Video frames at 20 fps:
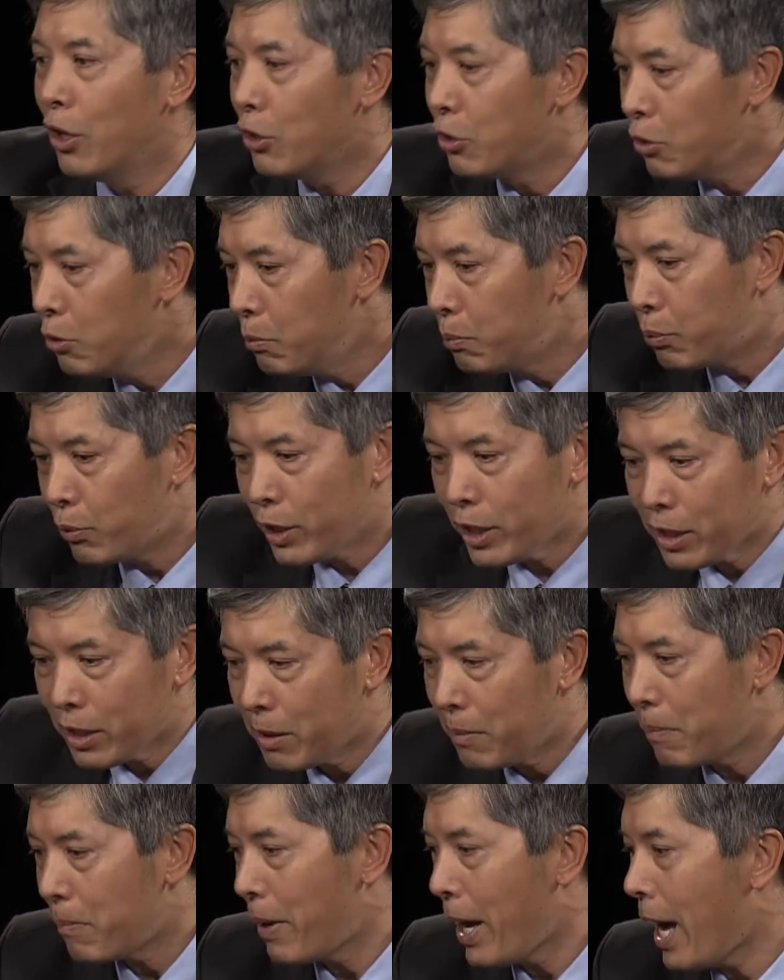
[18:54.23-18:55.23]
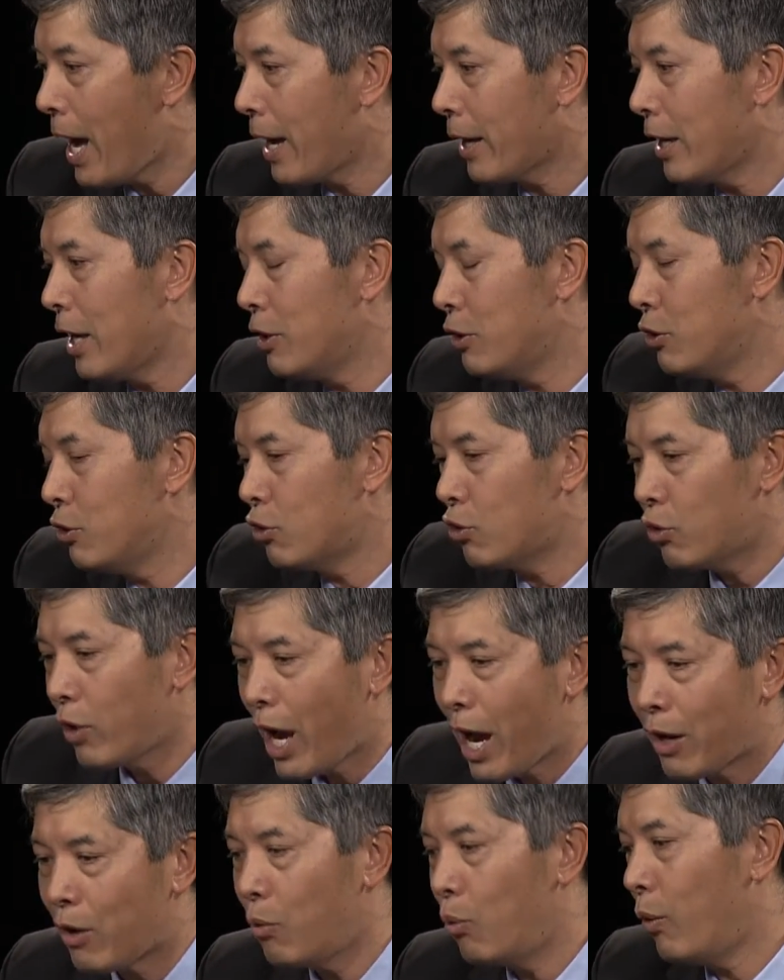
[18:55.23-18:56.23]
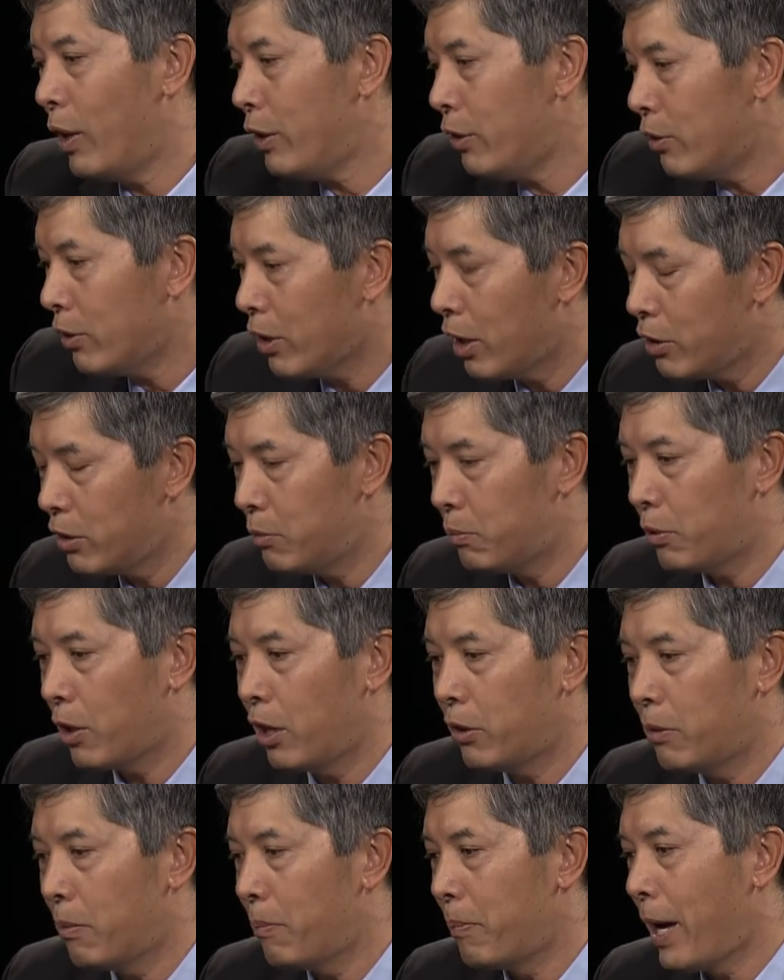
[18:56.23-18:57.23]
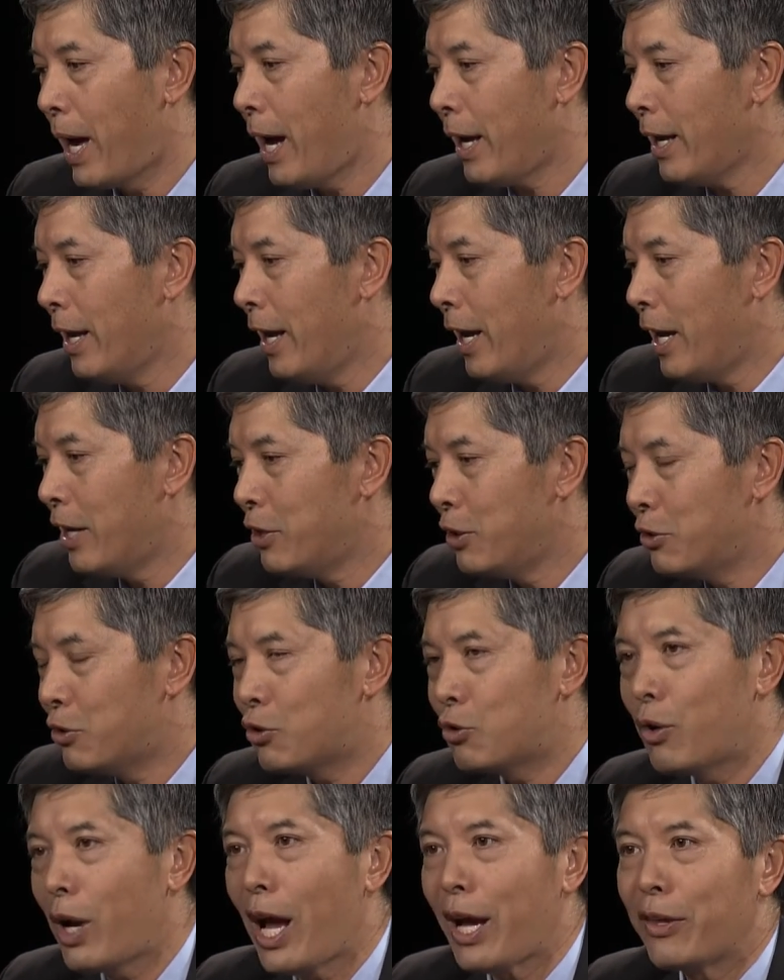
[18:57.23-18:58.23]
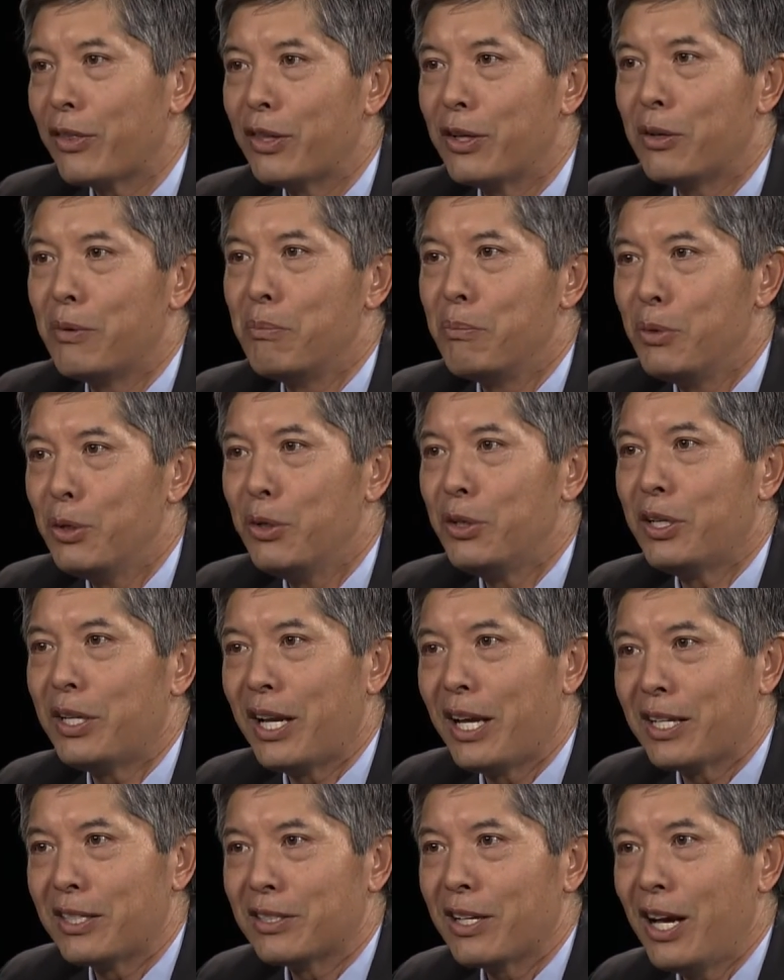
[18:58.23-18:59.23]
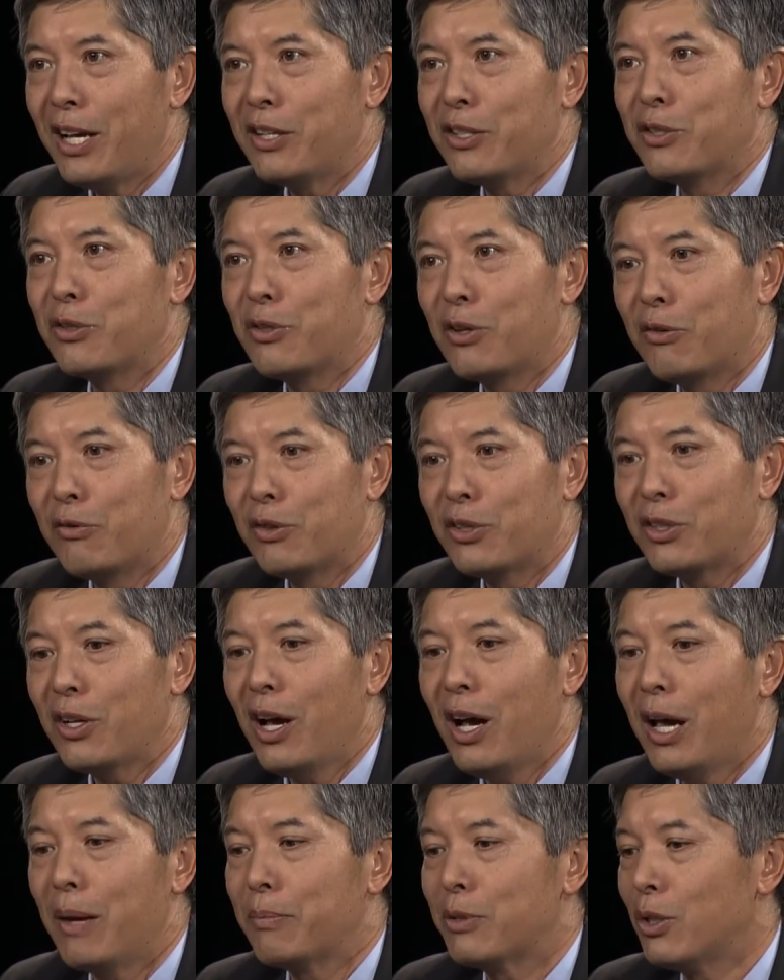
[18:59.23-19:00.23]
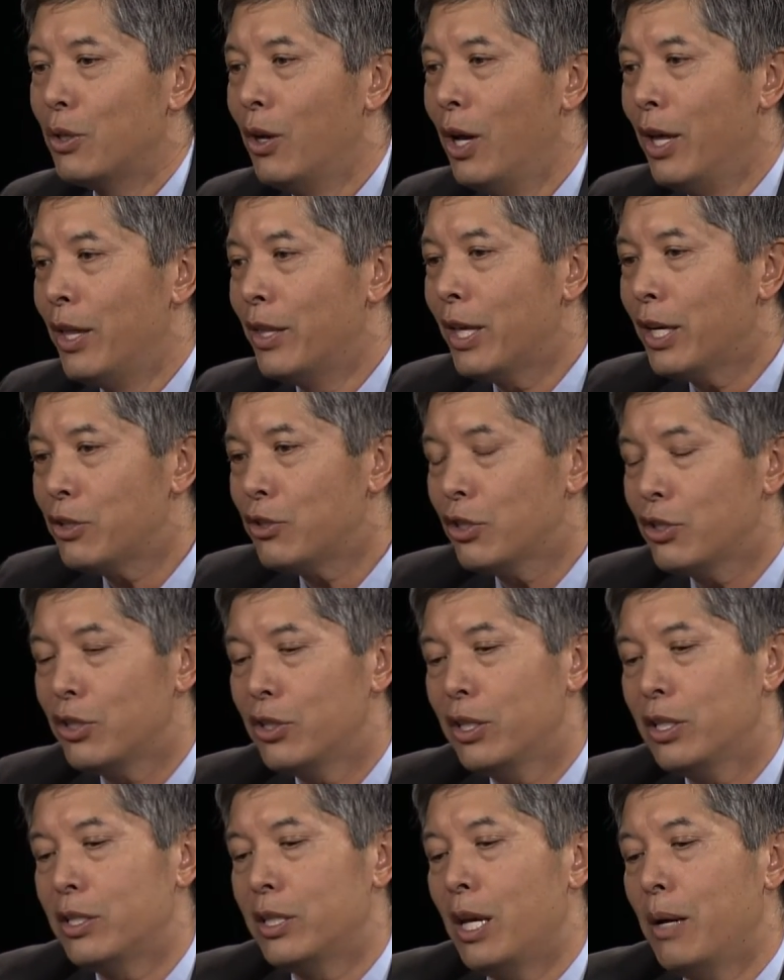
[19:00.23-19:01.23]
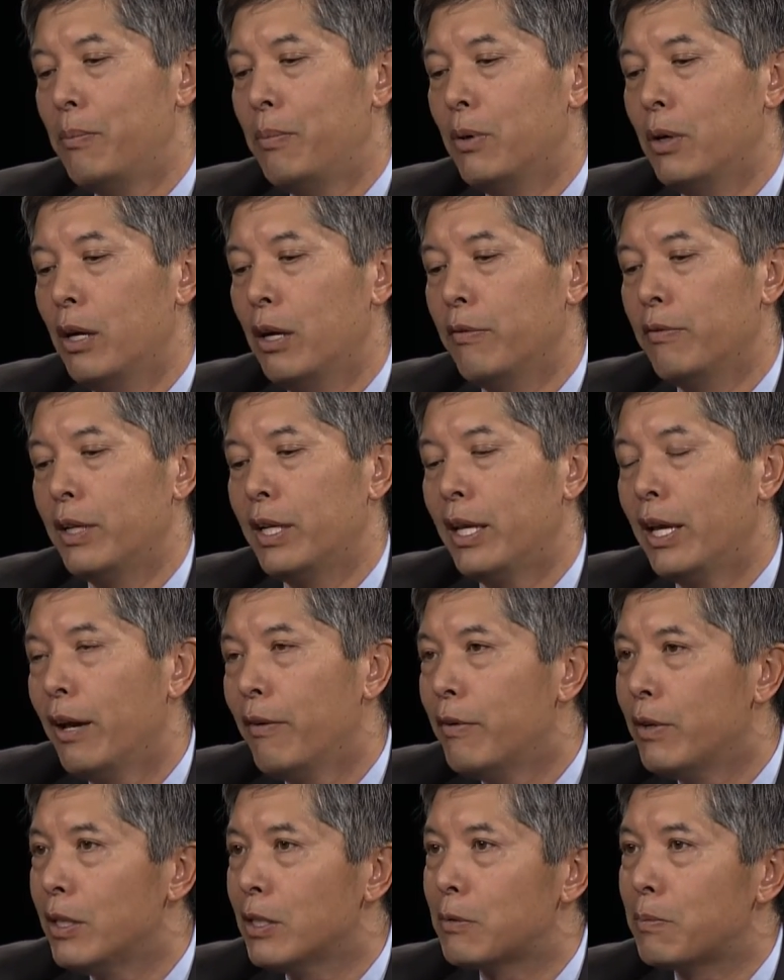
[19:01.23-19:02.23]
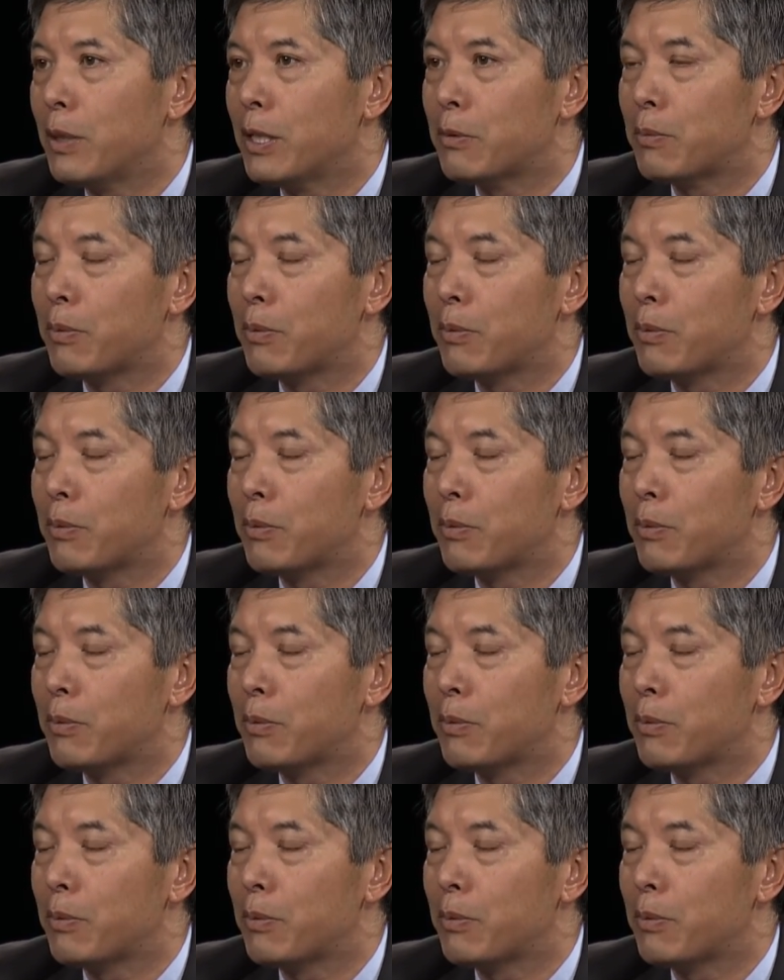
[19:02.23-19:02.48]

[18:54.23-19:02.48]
You bring them back and you track whether or not you brought them back and you track their mood and anxiety score over time. So that's just an example of an evidence-based